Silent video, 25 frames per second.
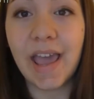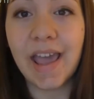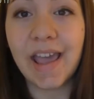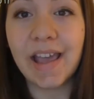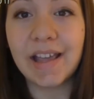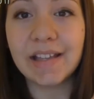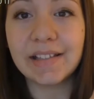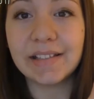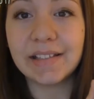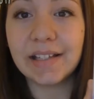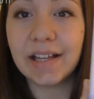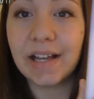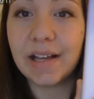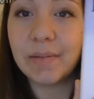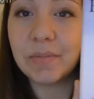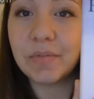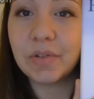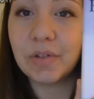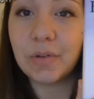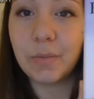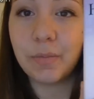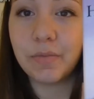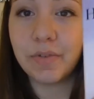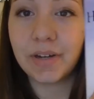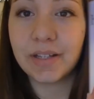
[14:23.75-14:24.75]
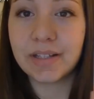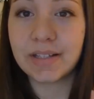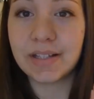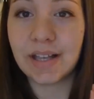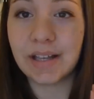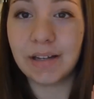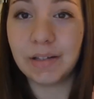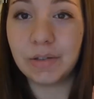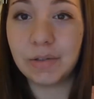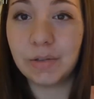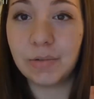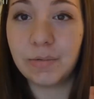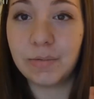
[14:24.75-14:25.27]
and I'm super
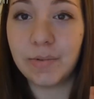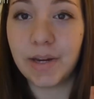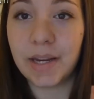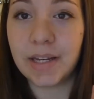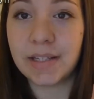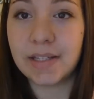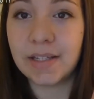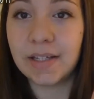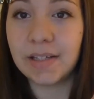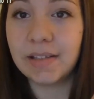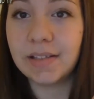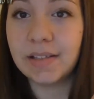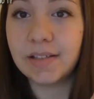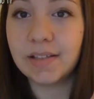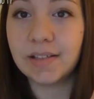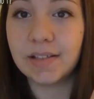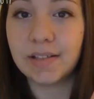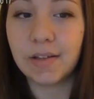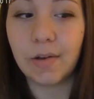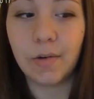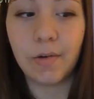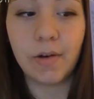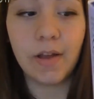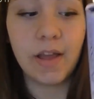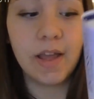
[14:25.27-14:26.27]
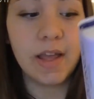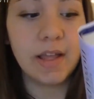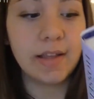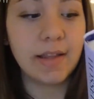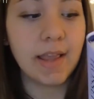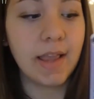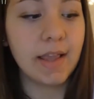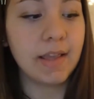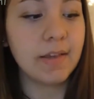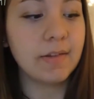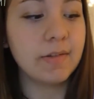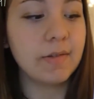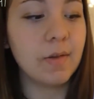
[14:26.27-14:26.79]
excited to read it. So
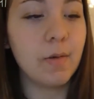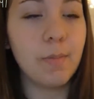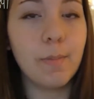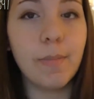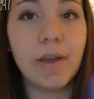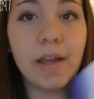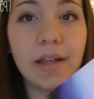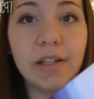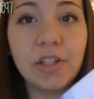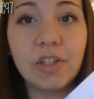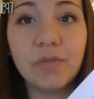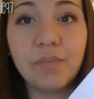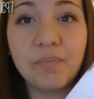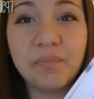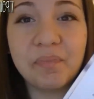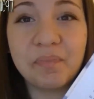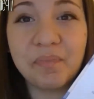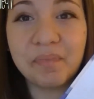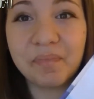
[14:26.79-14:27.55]
thank you so much